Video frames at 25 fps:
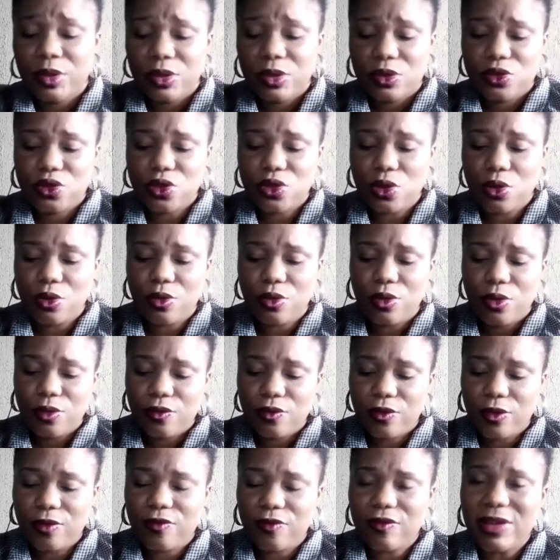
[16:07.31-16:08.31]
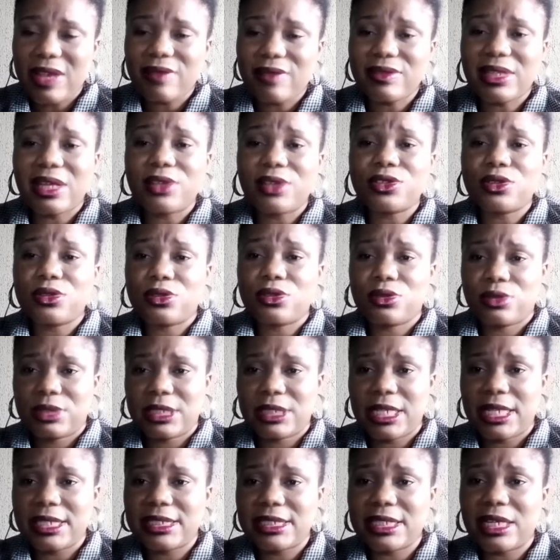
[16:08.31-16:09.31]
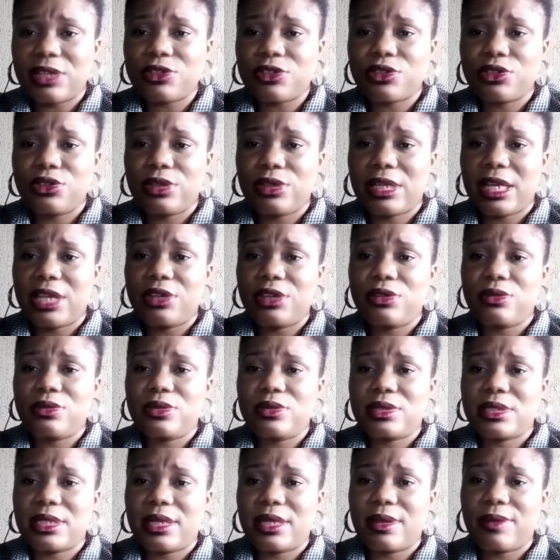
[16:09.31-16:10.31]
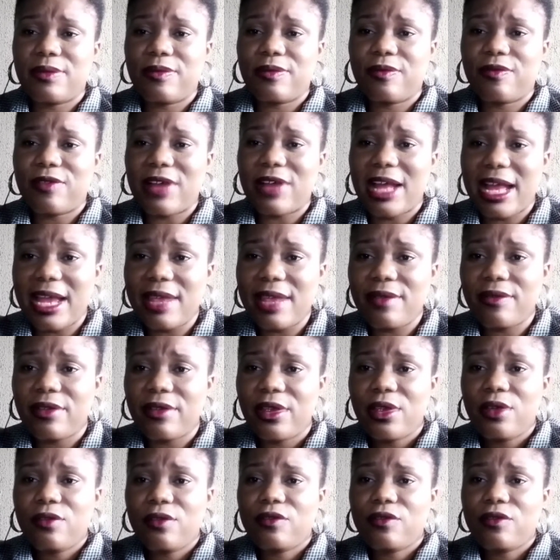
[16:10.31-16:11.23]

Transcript: So from 5,000 to 10,000 you can use 5.